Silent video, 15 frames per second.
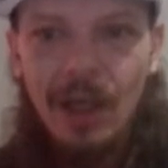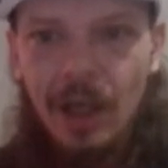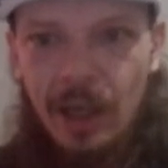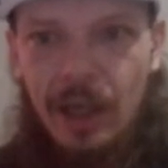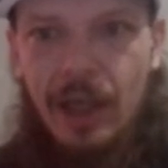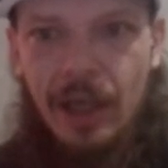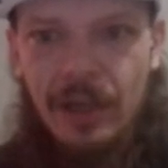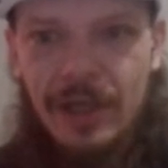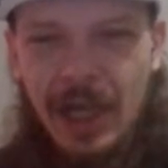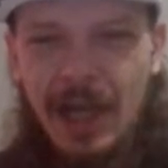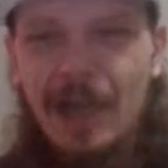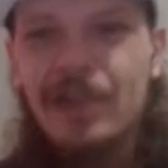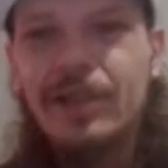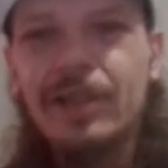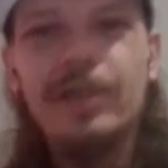his
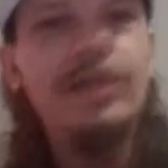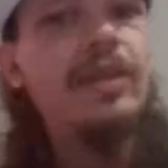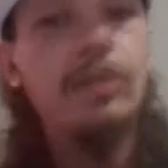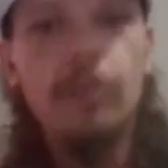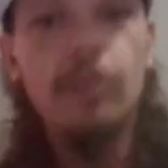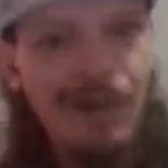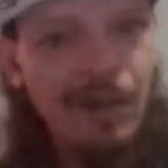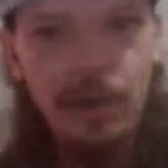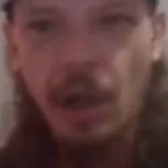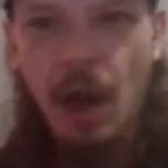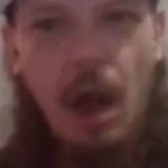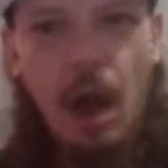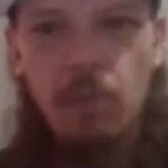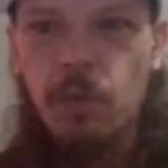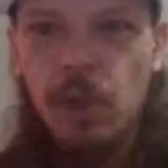conscience, the, our
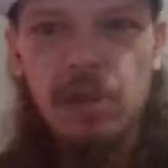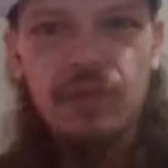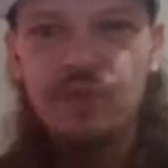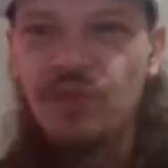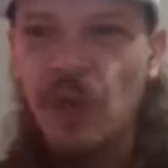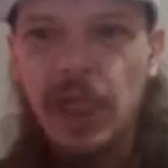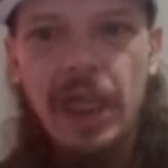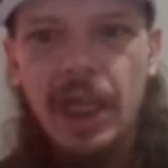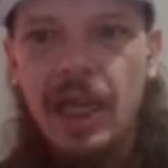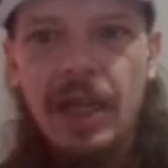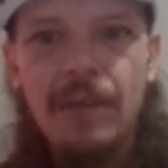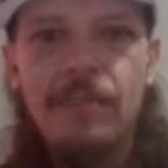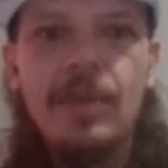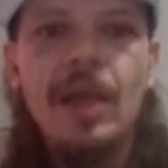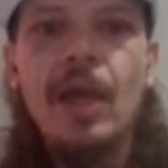worst fucking
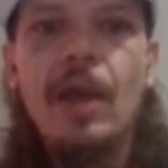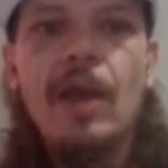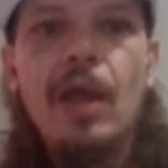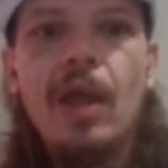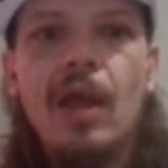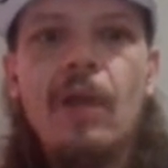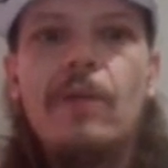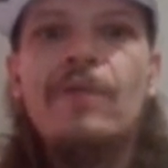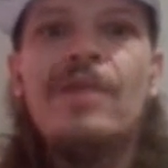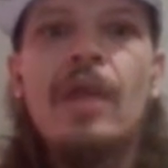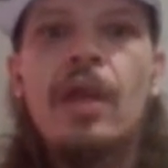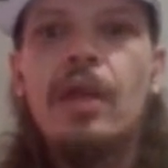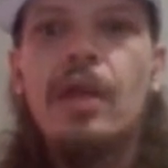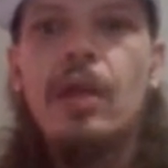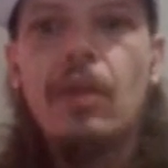enemy,
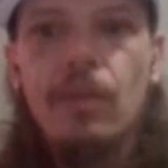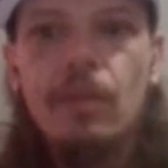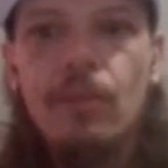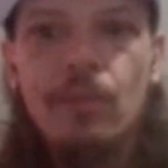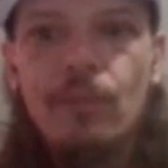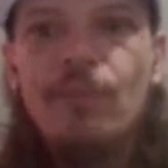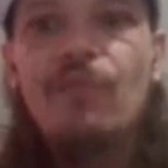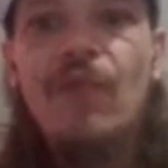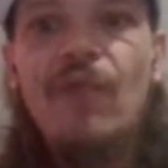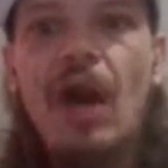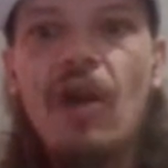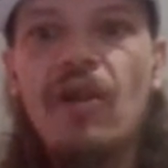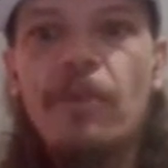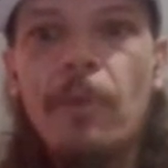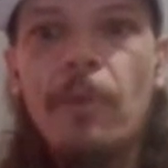following
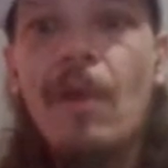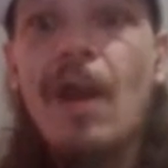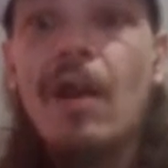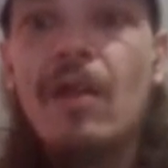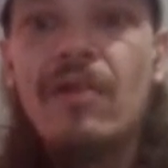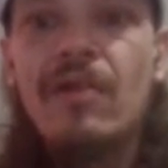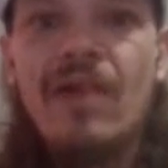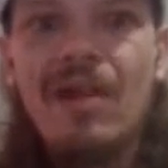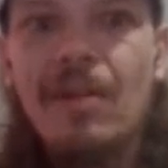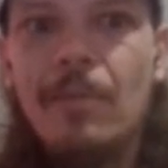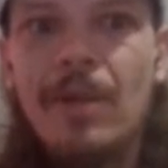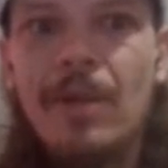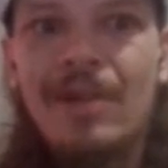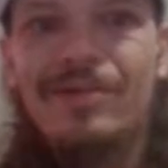him around talking about